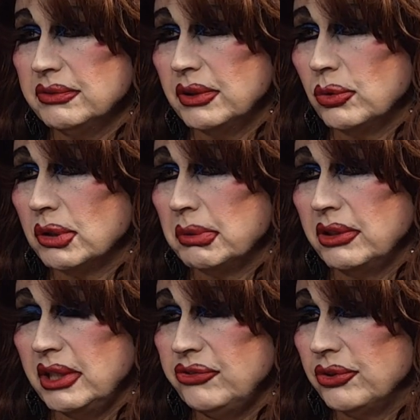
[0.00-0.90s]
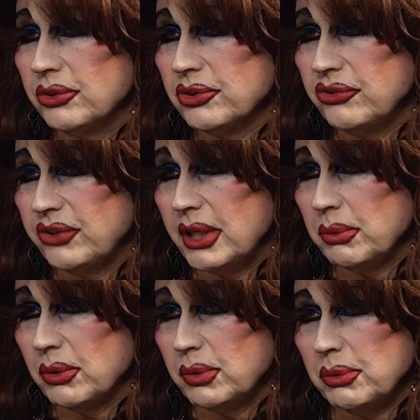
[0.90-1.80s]
it would have been easier to stay
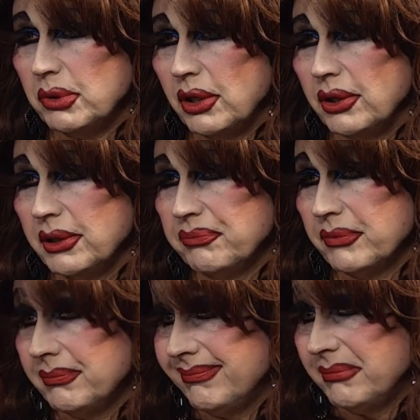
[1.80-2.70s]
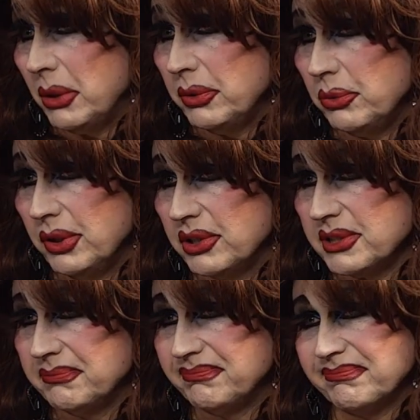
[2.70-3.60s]
where we were but we weren't.
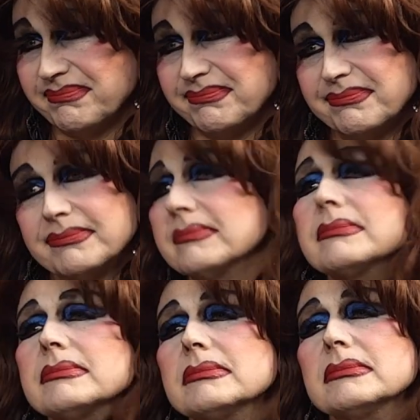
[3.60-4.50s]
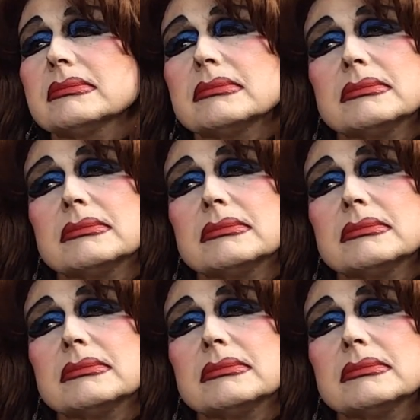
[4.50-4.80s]
So that kind